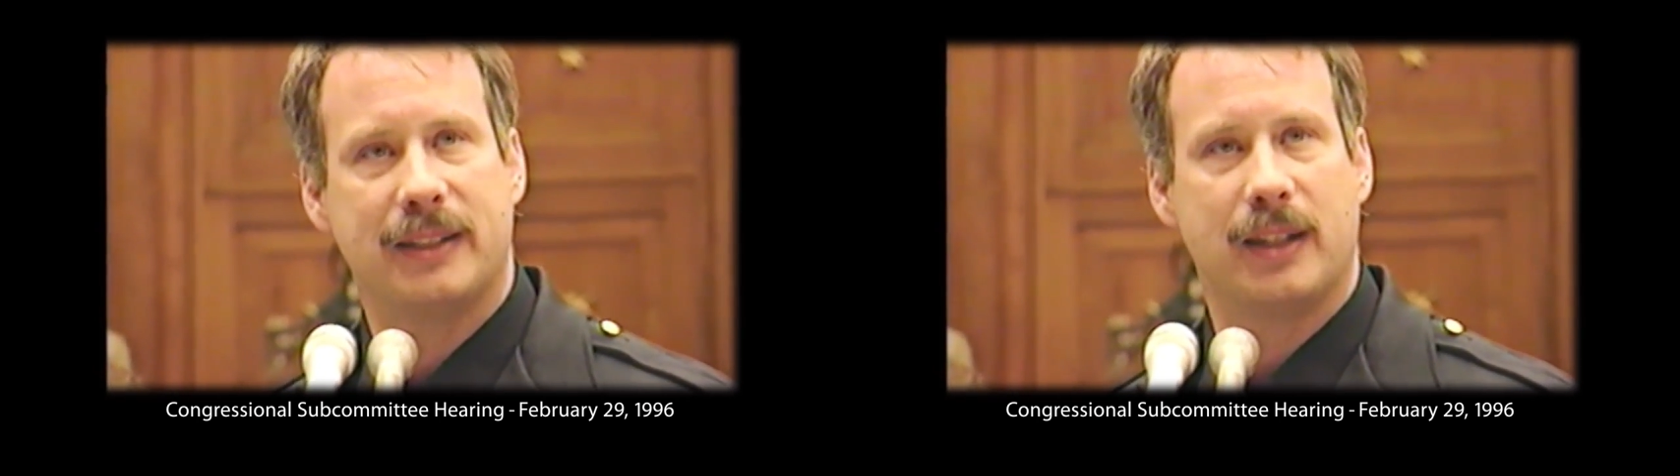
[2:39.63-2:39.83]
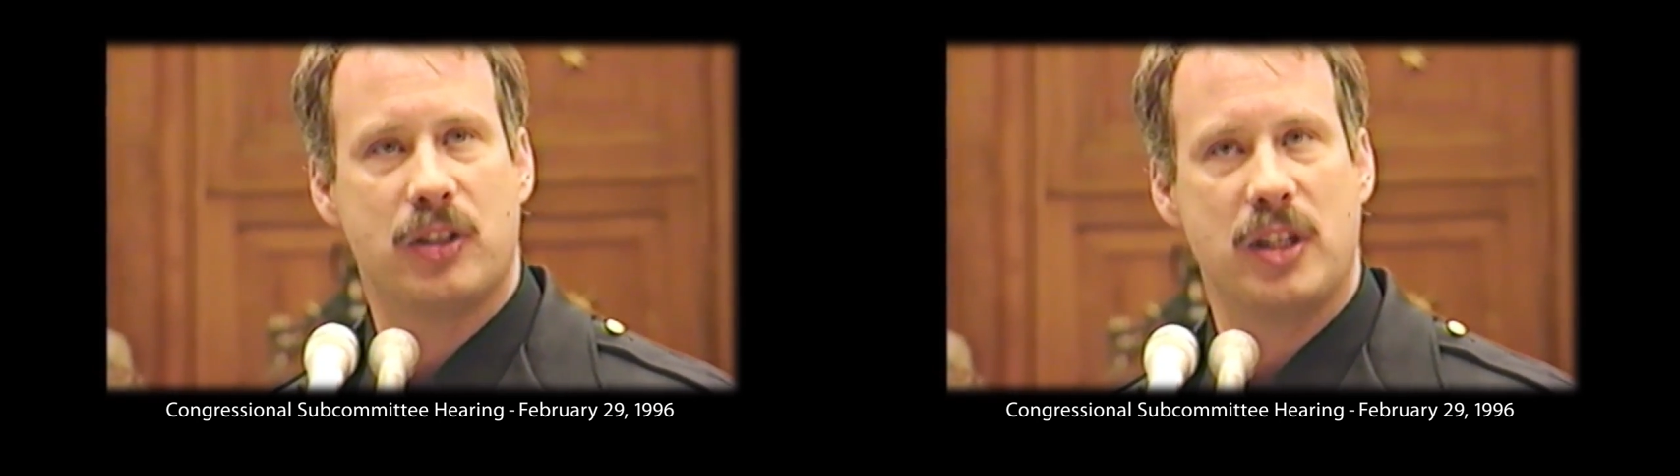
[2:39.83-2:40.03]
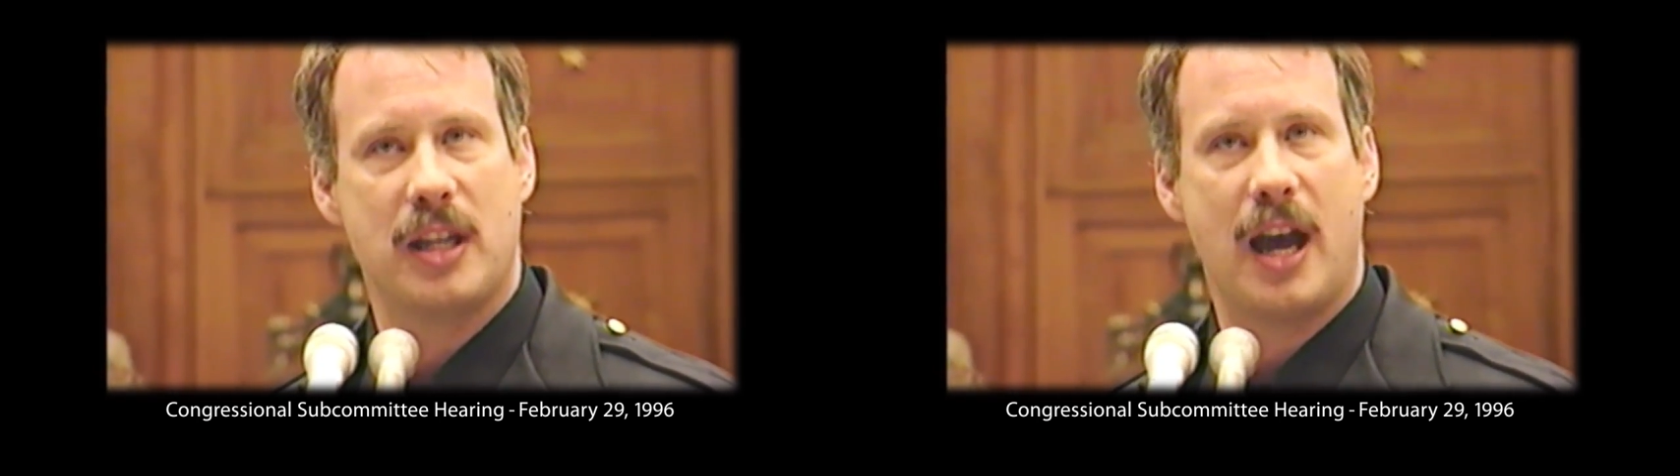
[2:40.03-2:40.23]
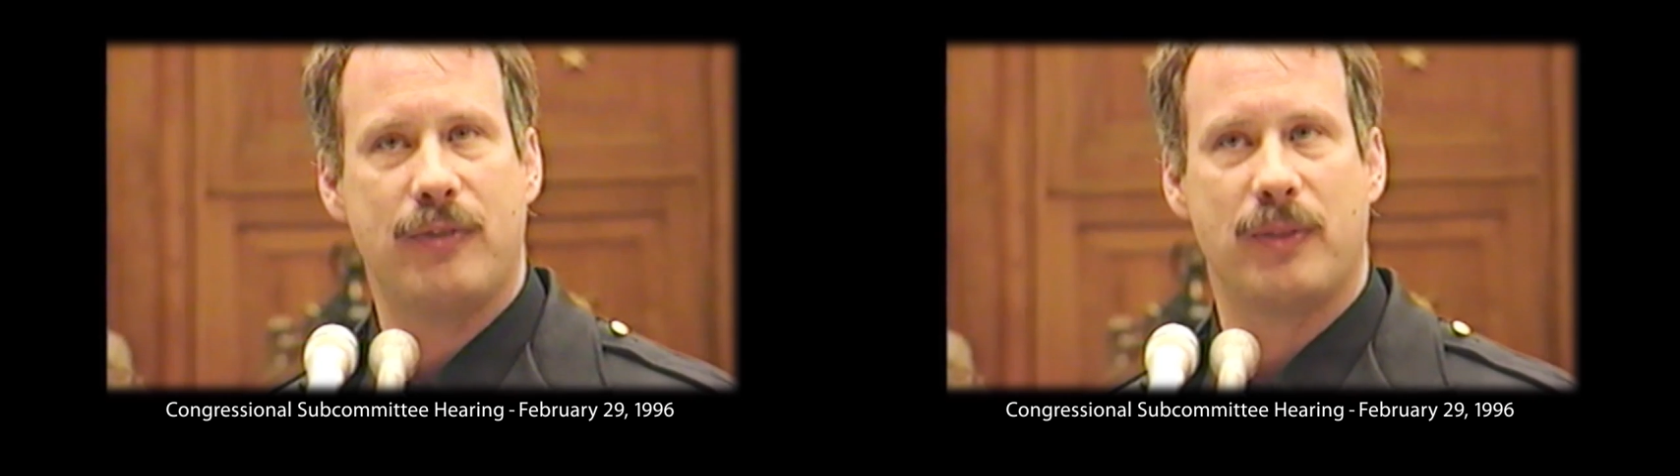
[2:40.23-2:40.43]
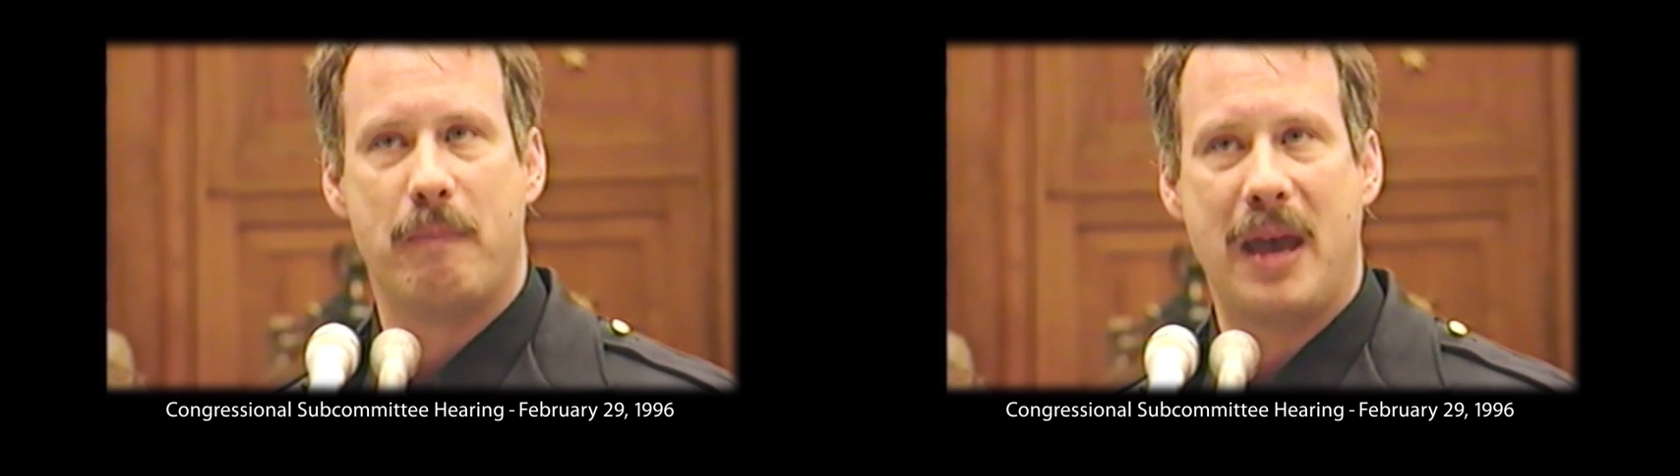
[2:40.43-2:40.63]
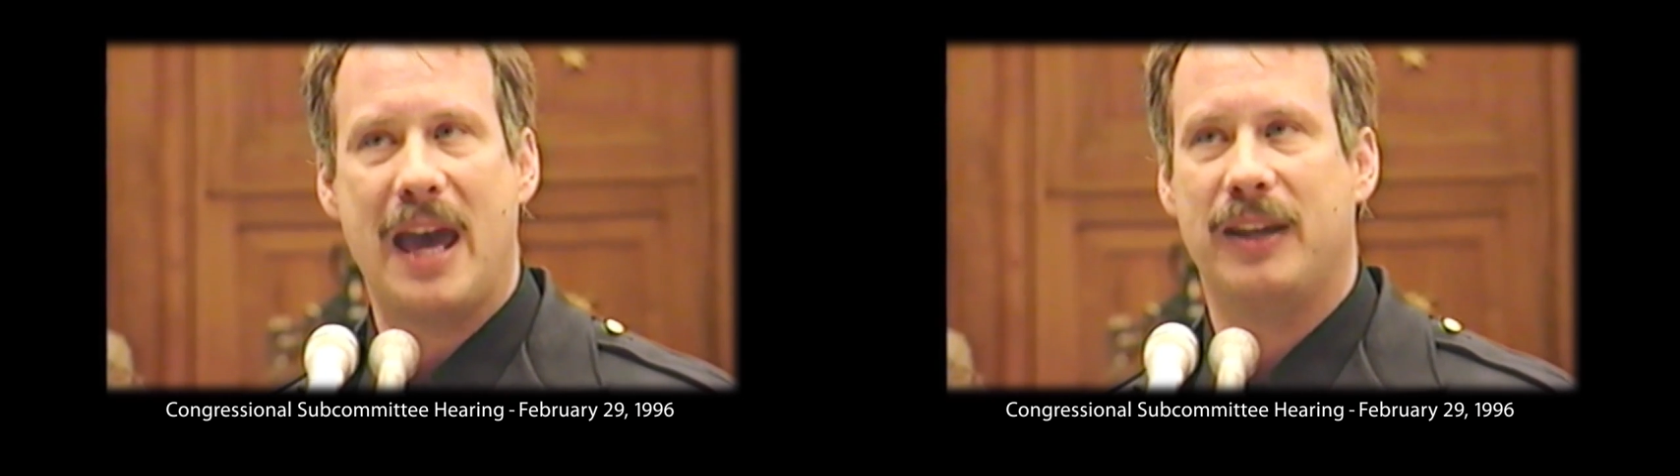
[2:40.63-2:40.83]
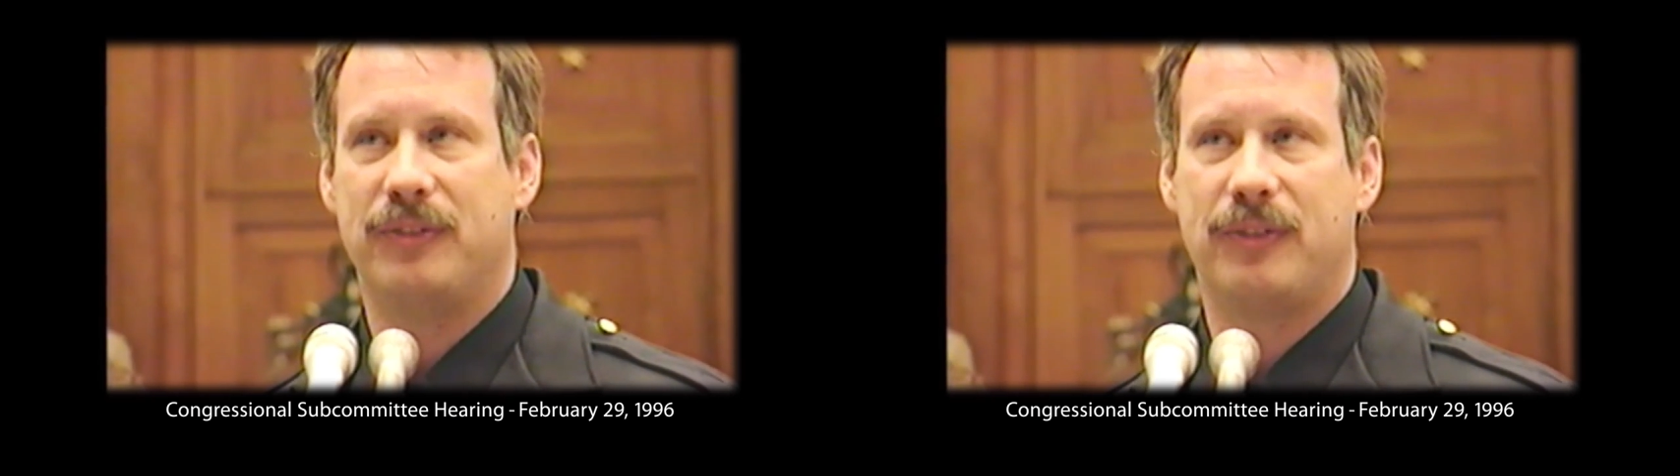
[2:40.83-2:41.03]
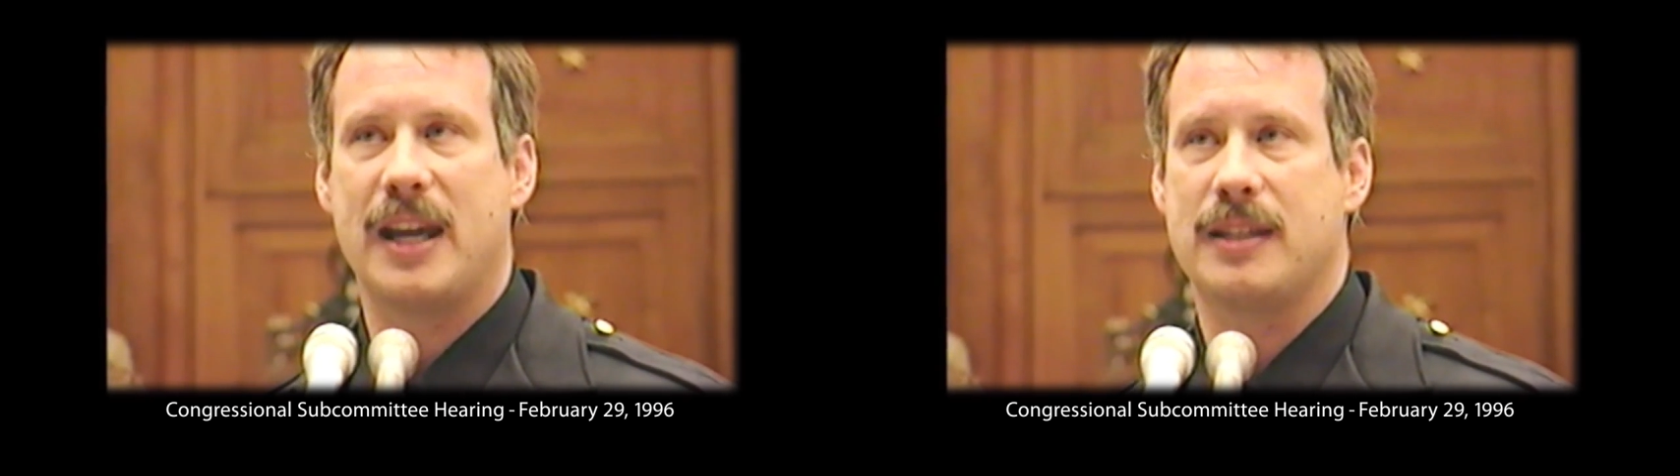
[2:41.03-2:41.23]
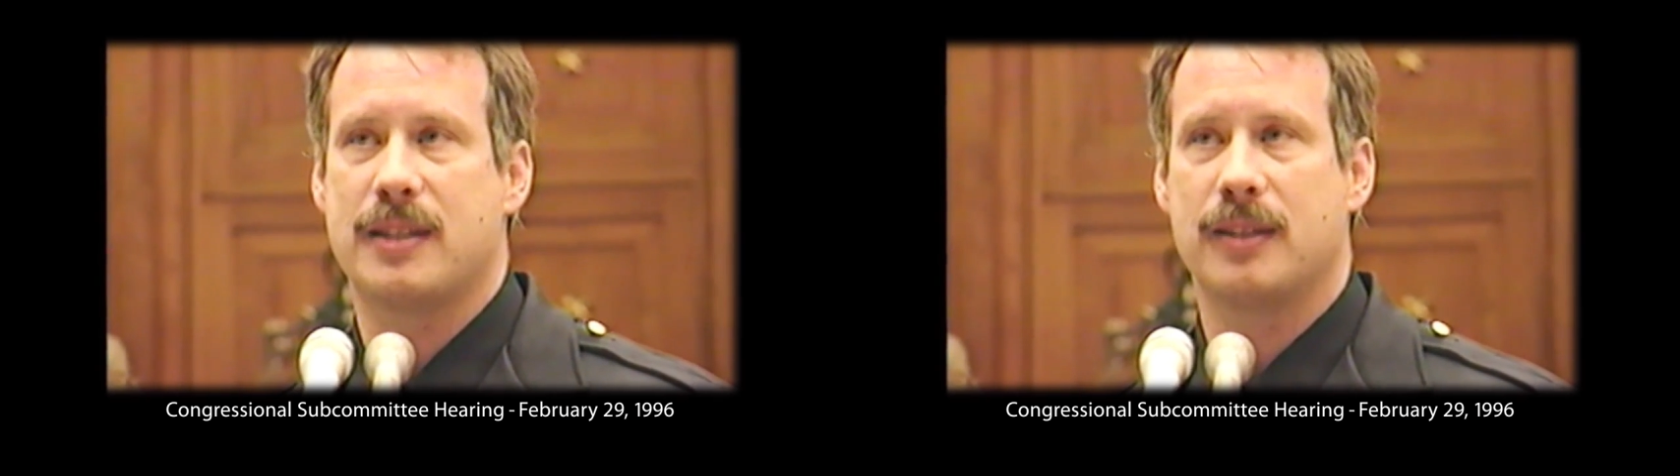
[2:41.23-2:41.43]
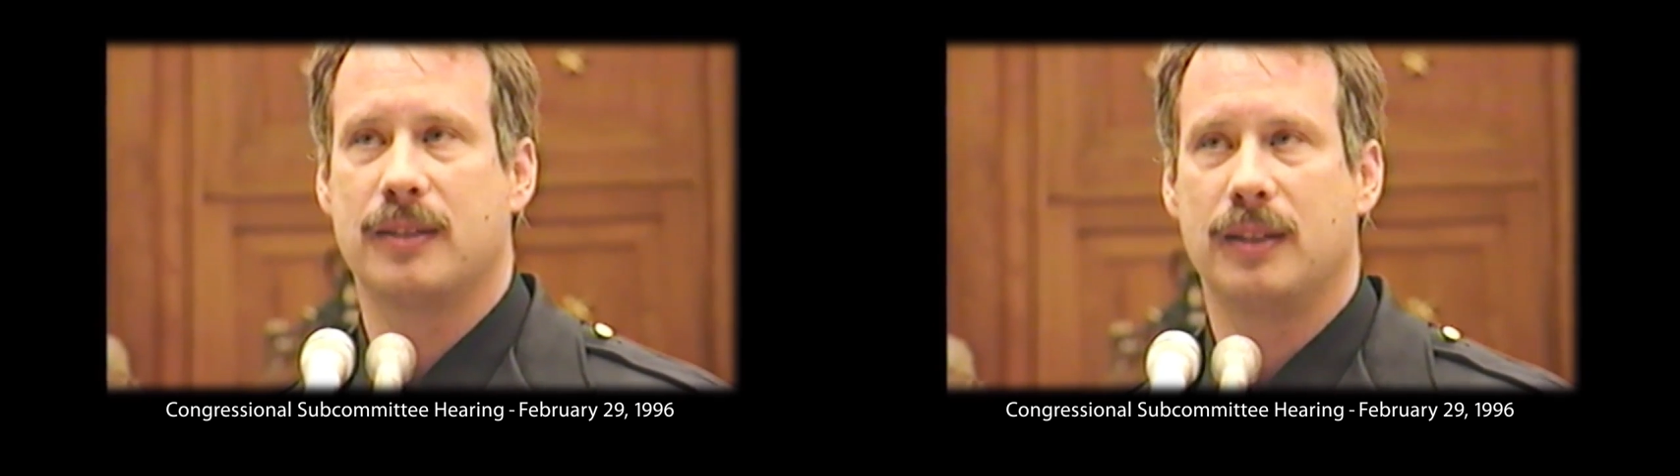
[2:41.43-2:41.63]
and she died from bad advice.